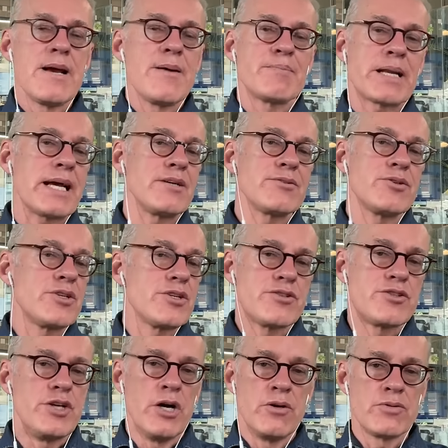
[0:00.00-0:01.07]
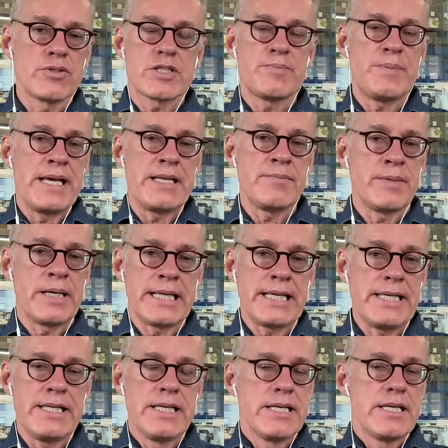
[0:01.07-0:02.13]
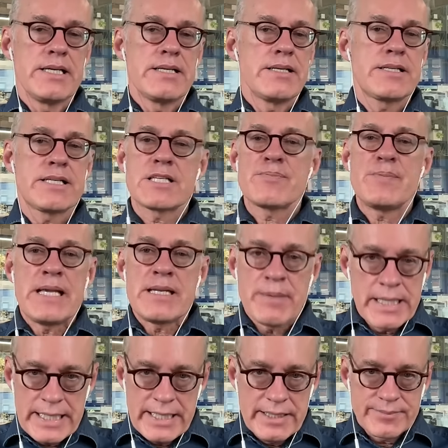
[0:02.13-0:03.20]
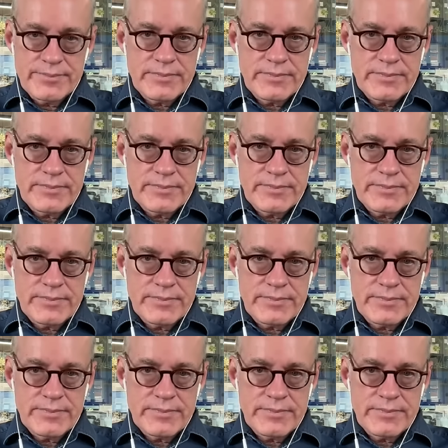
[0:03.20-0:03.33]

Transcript: but I also just don't spend money to spend money.